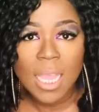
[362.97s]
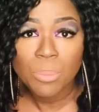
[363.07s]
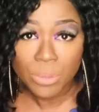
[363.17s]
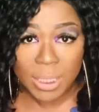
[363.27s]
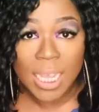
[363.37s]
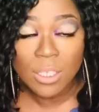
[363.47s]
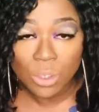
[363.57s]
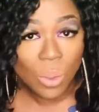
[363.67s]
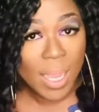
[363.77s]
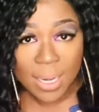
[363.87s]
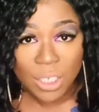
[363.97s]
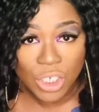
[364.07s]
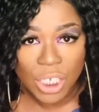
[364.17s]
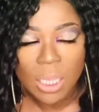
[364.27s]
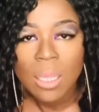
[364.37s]
protect your
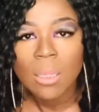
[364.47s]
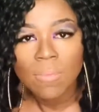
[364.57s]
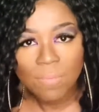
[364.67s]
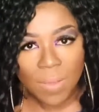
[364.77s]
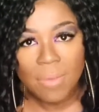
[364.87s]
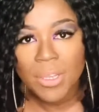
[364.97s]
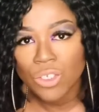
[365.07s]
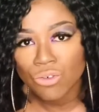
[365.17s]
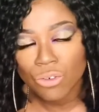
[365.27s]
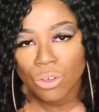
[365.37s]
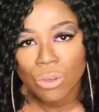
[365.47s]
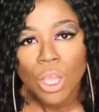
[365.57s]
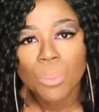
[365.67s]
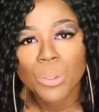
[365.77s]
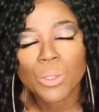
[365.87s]
energy. Very true.
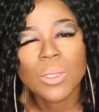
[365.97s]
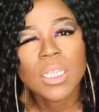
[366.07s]
But you need